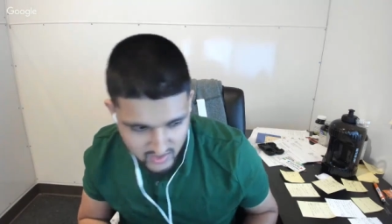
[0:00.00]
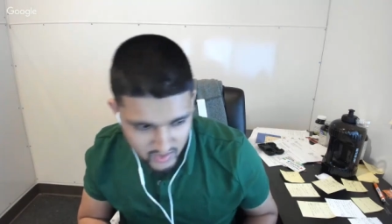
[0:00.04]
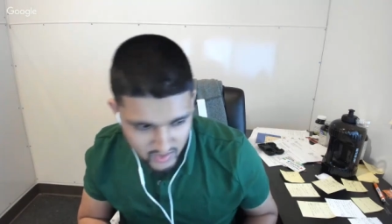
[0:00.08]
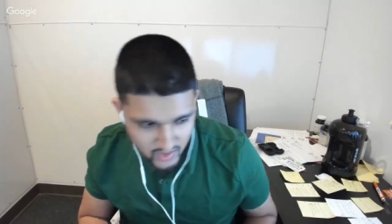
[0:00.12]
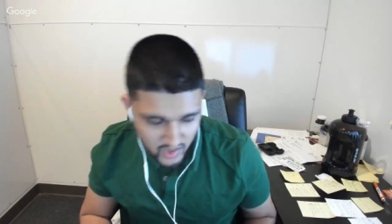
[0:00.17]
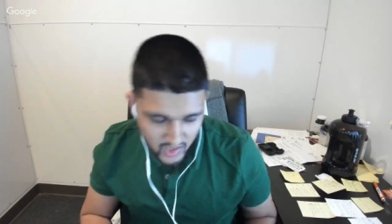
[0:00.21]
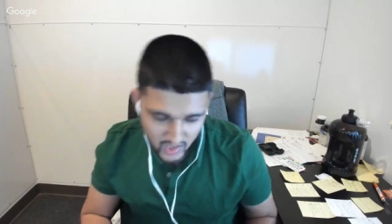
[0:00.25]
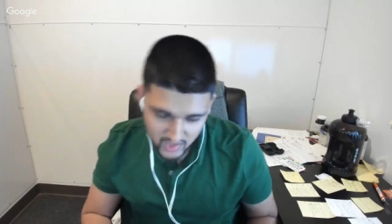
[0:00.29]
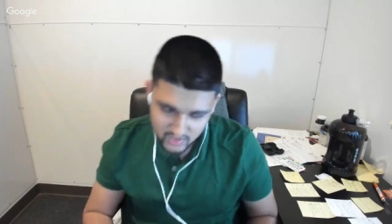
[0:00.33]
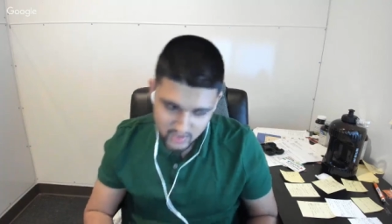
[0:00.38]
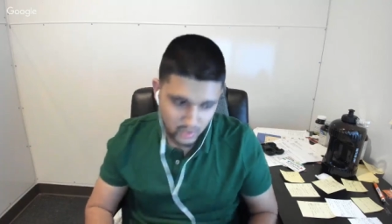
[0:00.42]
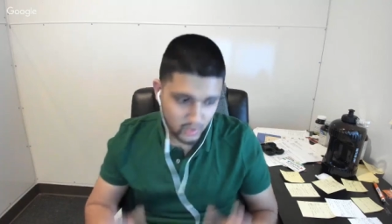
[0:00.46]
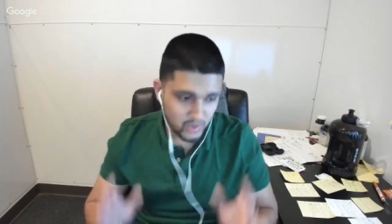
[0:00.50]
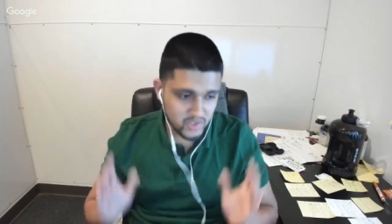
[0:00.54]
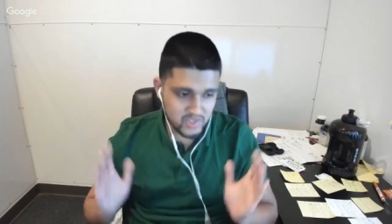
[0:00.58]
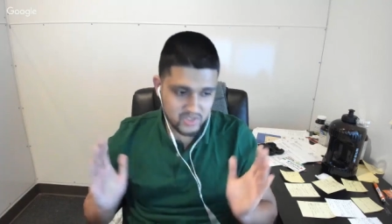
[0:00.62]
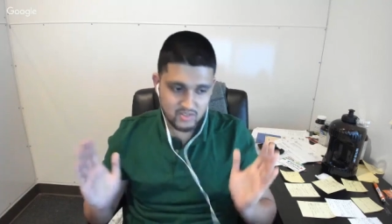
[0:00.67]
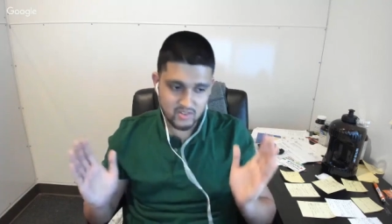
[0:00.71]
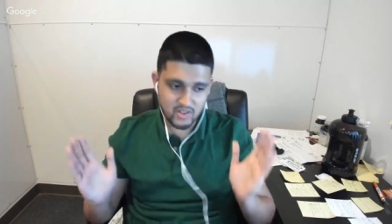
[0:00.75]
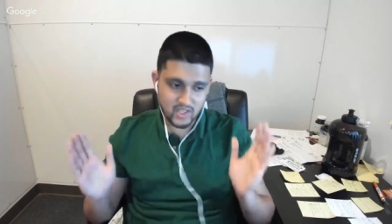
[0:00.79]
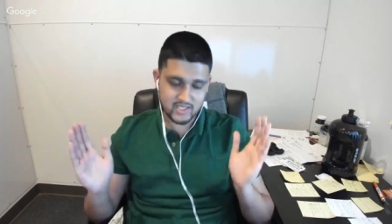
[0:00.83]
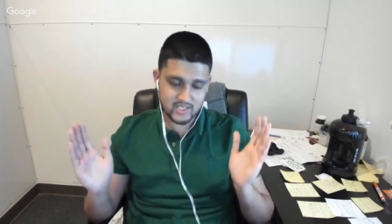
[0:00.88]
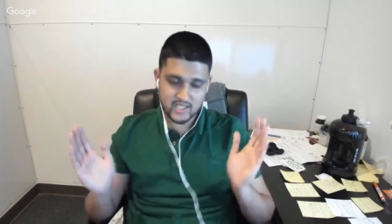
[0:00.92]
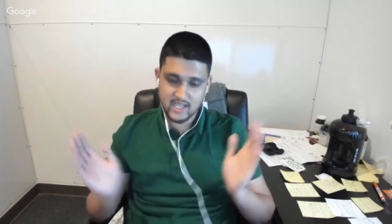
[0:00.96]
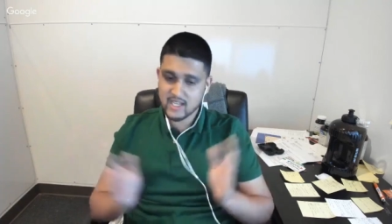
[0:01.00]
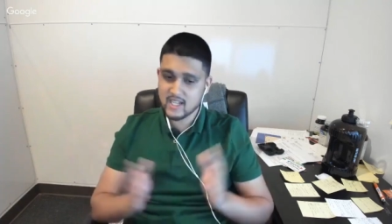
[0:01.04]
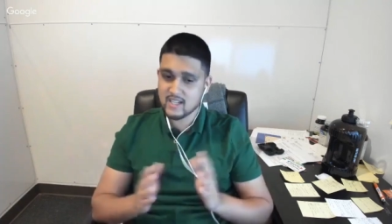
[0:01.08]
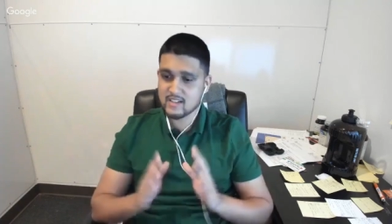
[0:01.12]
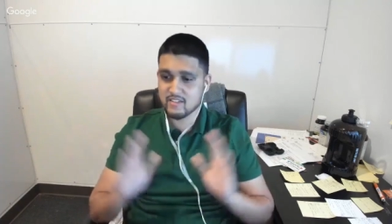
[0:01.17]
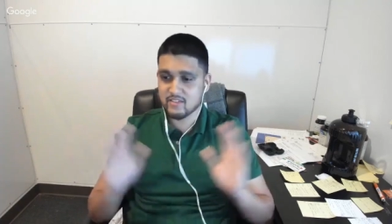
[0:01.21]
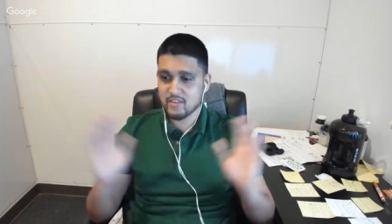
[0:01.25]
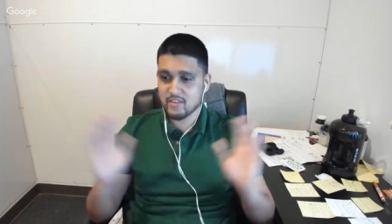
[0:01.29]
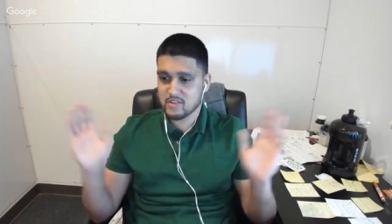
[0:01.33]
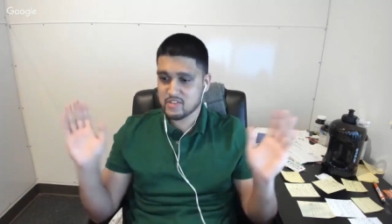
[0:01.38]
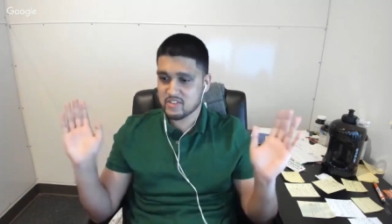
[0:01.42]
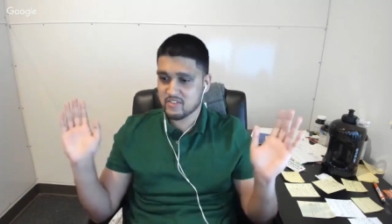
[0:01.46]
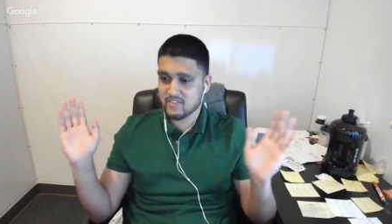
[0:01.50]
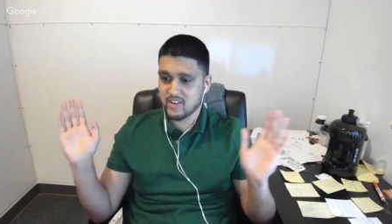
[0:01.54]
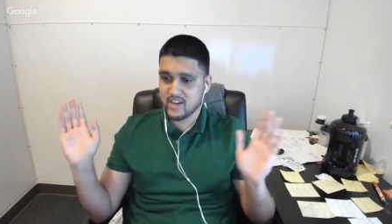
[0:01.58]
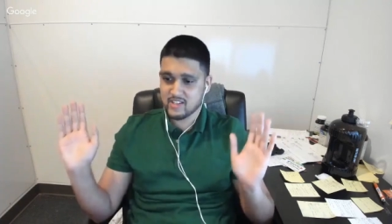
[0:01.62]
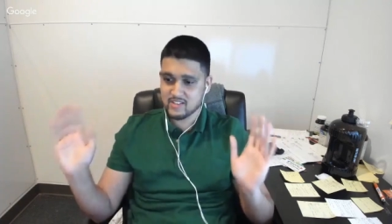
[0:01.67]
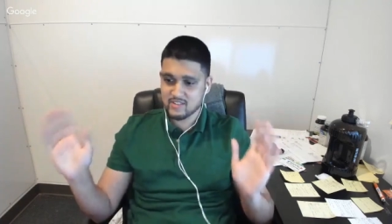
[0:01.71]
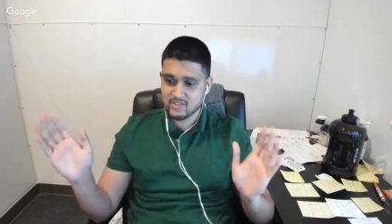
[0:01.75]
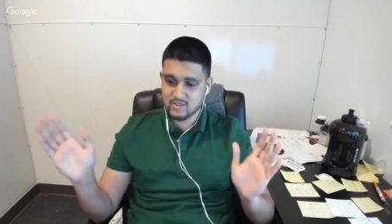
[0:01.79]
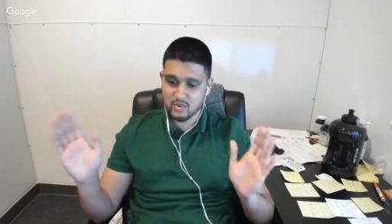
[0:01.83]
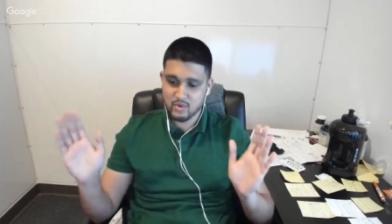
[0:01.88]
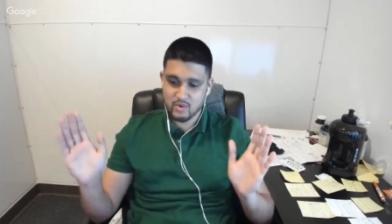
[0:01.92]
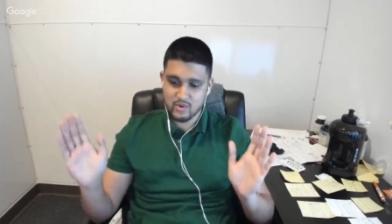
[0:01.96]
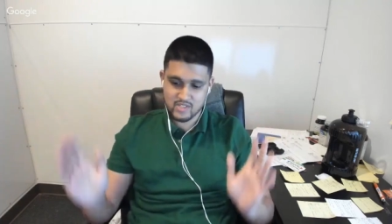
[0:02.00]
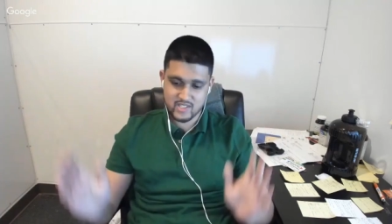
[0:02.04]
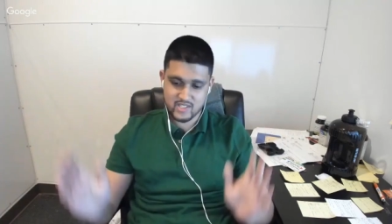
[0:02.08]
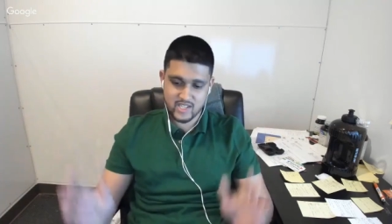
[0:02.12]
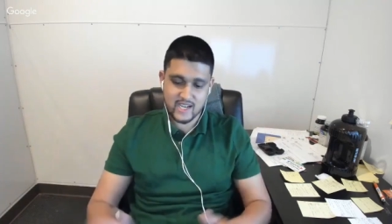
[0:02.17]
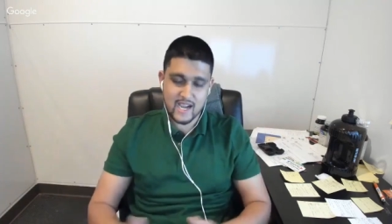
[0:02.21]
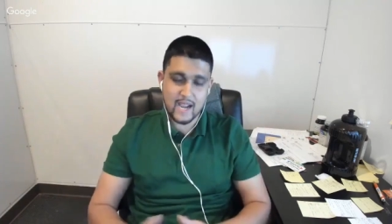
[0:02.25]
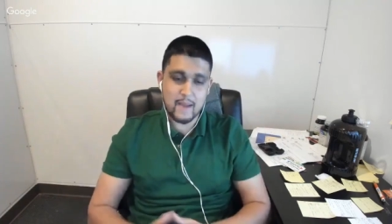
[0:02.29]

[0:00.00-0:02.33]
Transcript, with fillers: Uh, Toys R Us. I didn't diversify in stores. Like